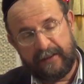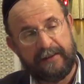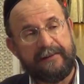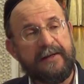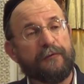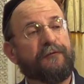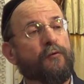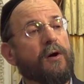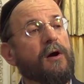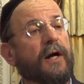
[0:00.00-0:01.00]
In the year
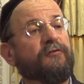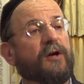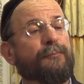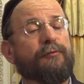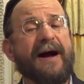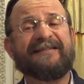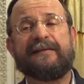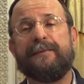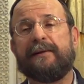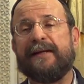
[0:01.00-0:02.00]
400,
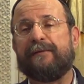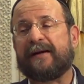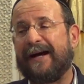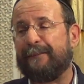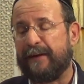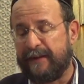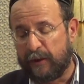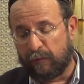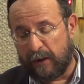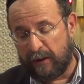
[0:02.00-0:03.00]
approximately, of the Common
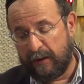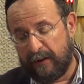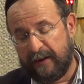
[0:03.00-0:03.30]
Era,